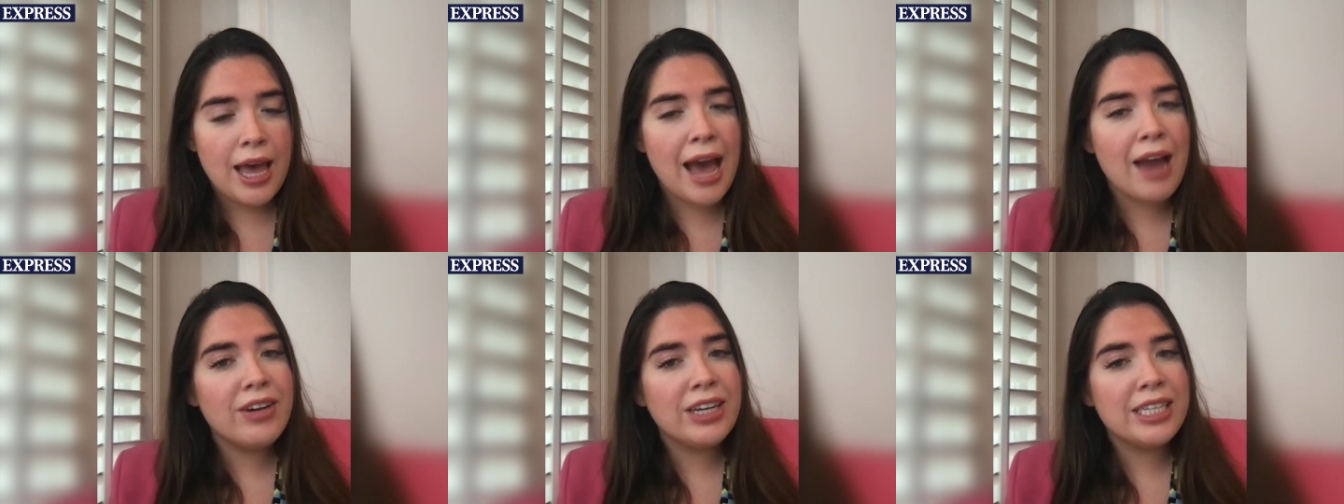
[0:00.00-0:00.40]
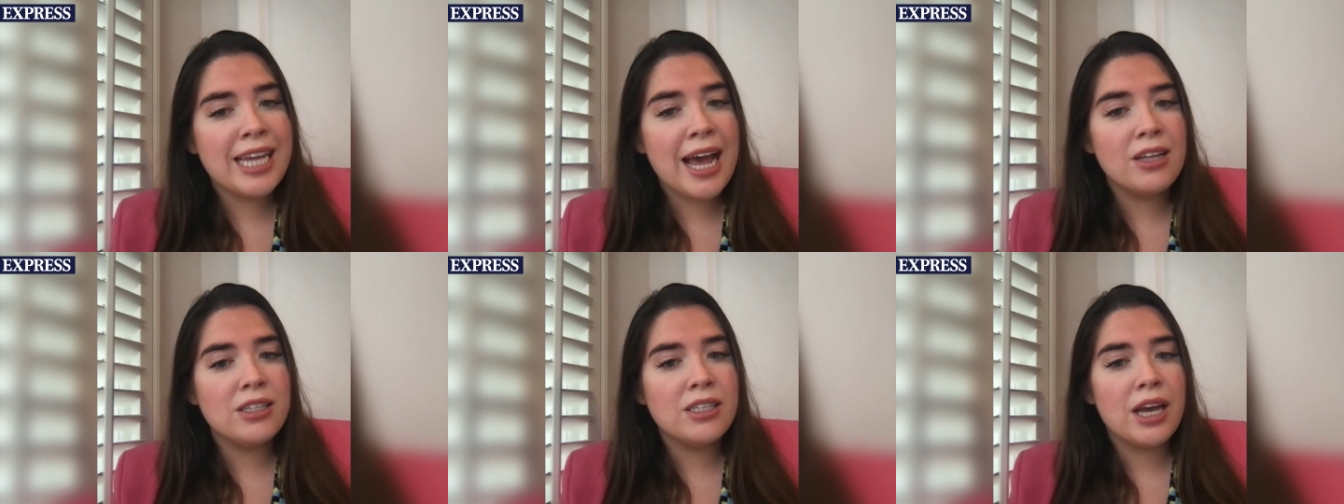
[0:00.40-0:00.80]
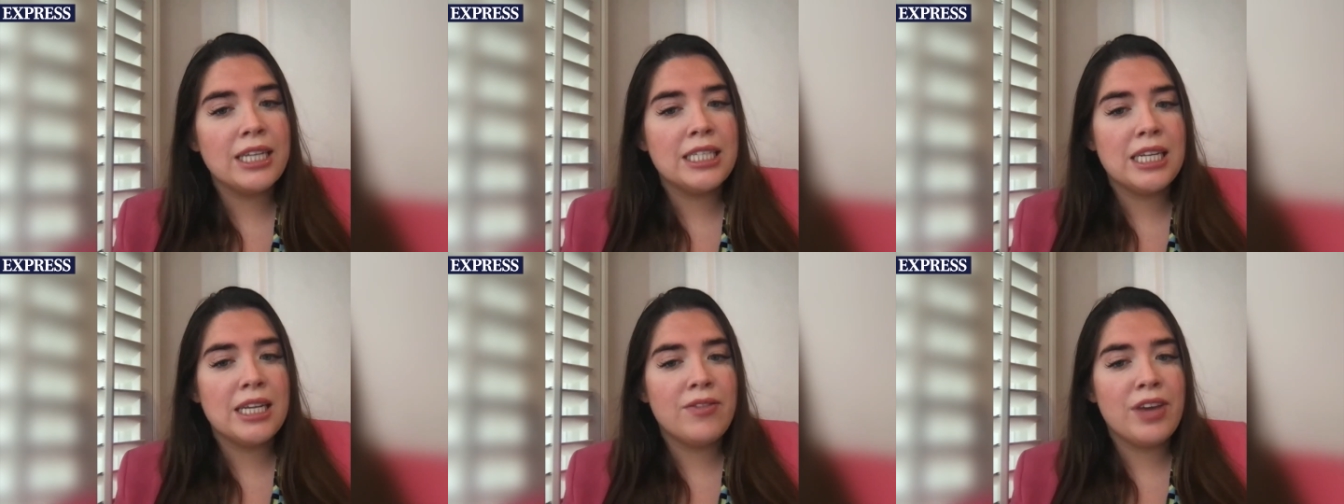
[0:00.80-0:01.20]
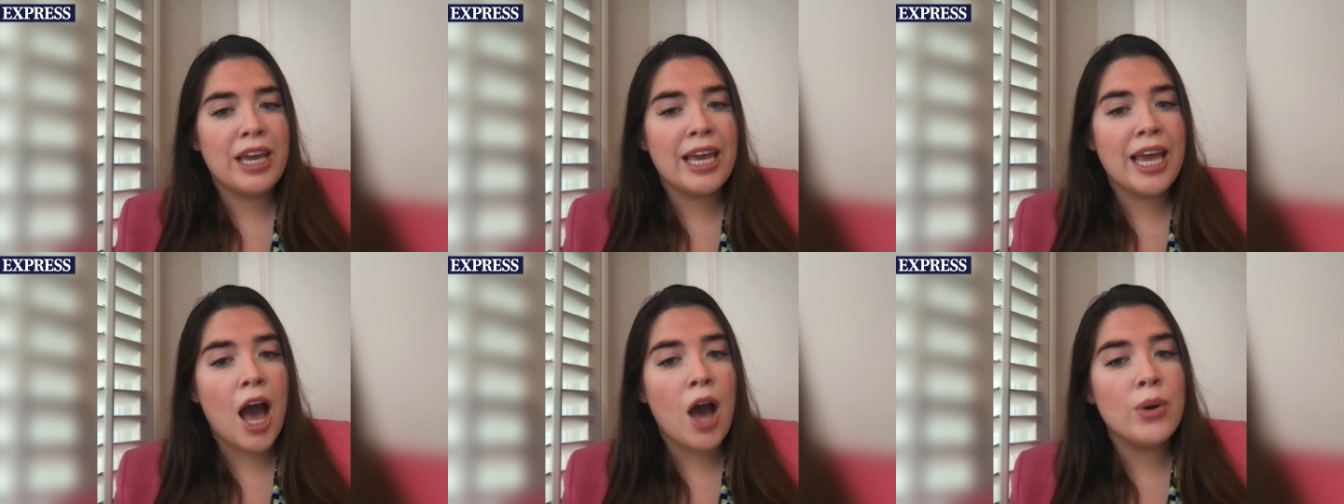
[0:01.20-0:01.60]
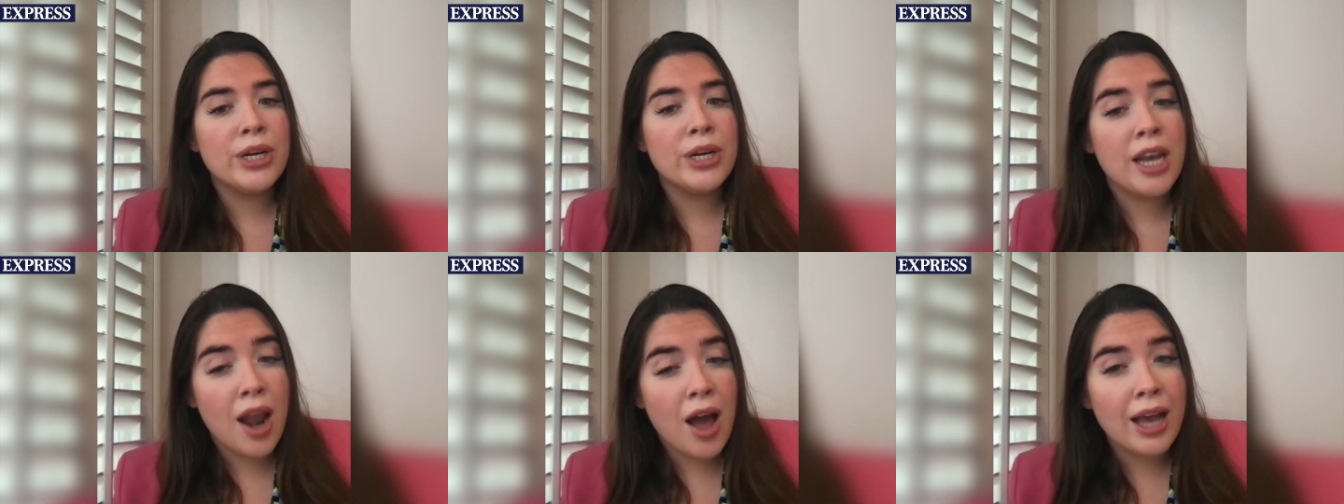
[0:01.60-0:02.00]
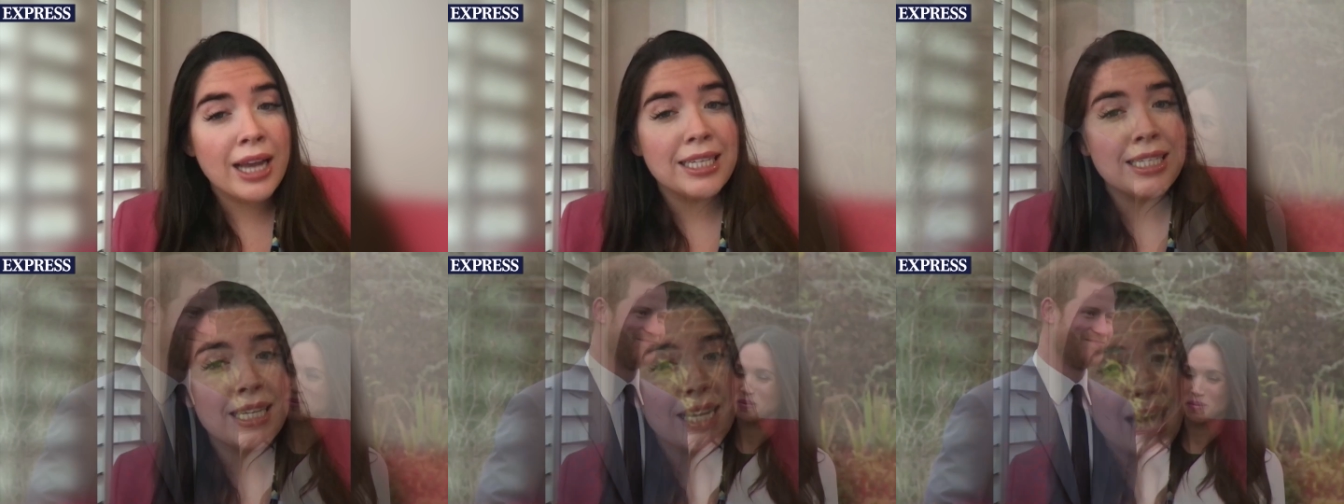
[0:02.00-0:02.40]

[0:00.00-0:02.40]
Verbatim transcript: Harry tells I T V, "I would like to